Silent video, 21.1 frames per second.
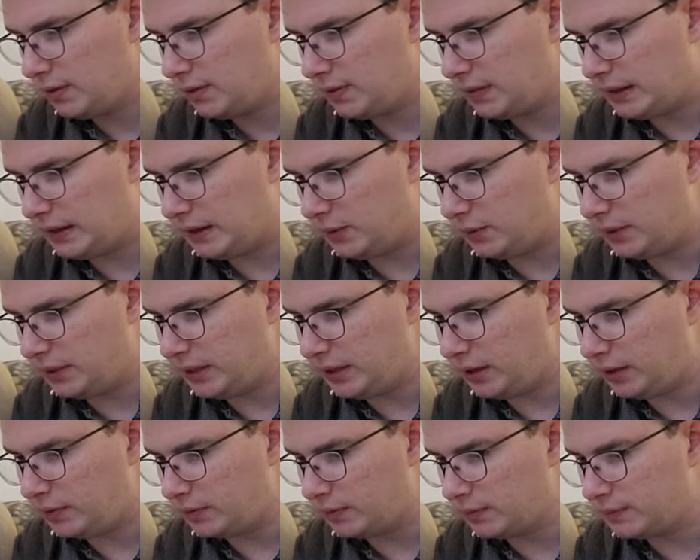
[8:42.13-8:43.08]
There we
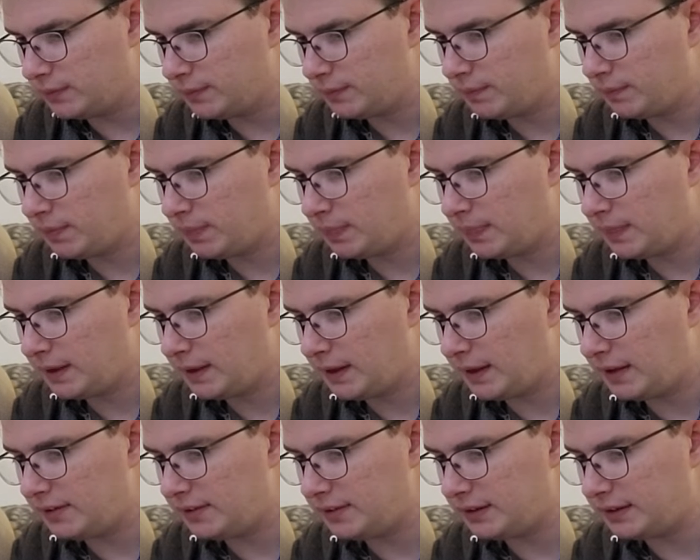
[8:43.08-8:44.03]
go.
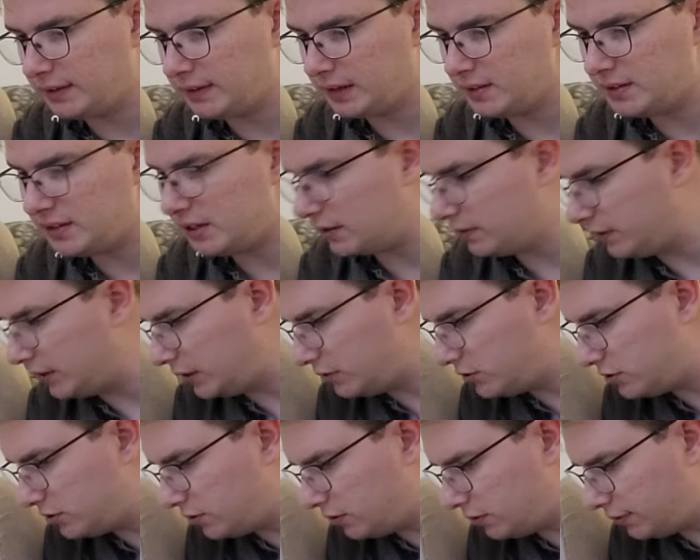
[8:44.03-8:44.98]
I think that's it.
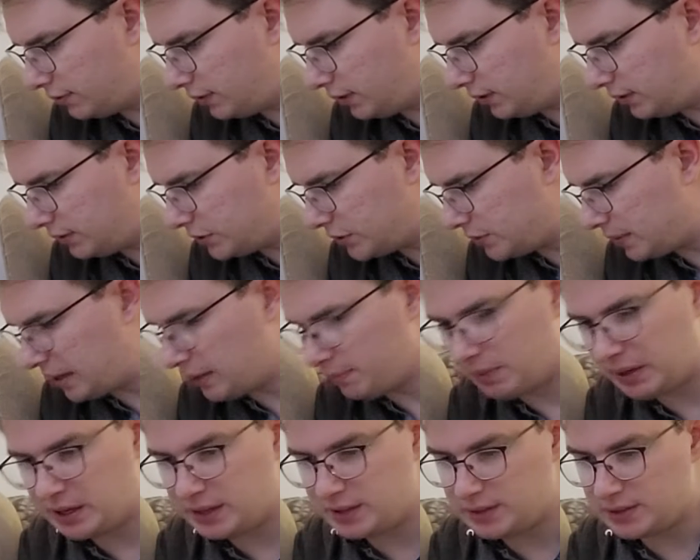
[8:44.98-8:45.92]
There's an awful lot of spare
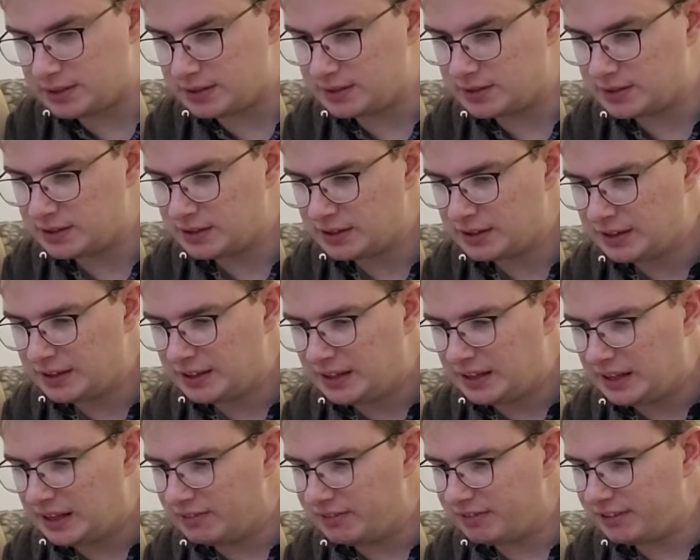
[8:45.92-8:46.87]
pieces.
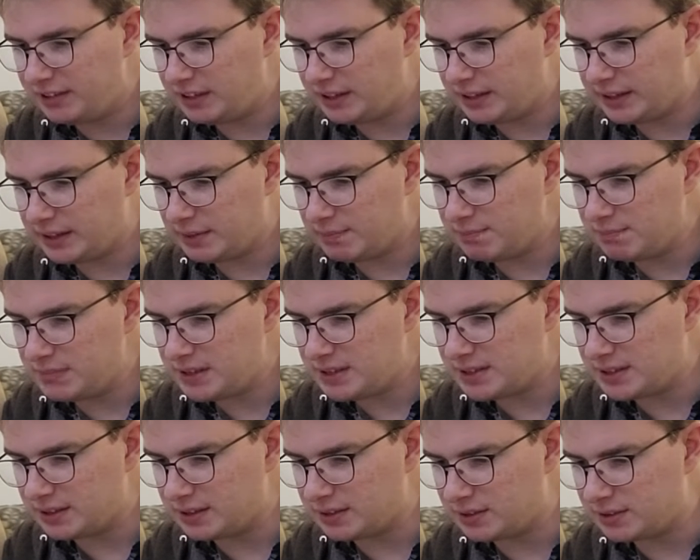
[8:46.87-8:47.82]
I feel like I'm
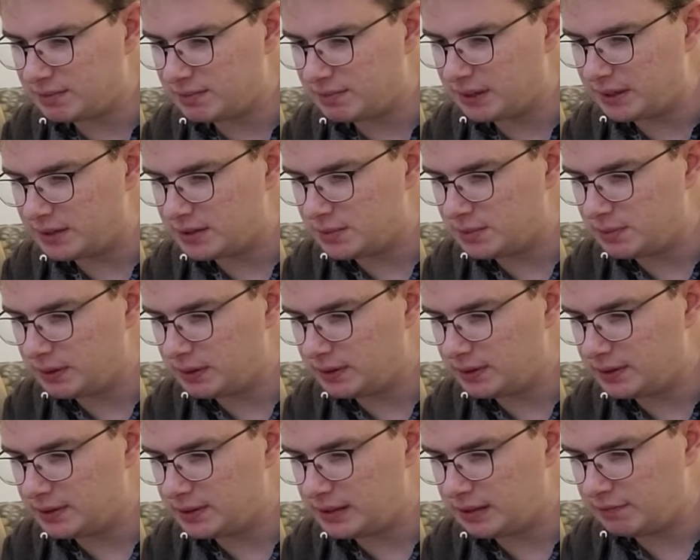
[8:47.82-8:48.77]
missing some bits,
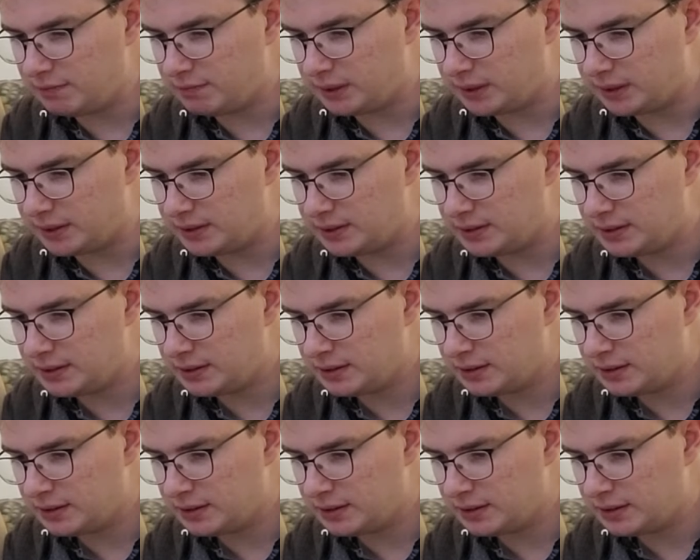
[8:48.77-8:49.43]
but never mind.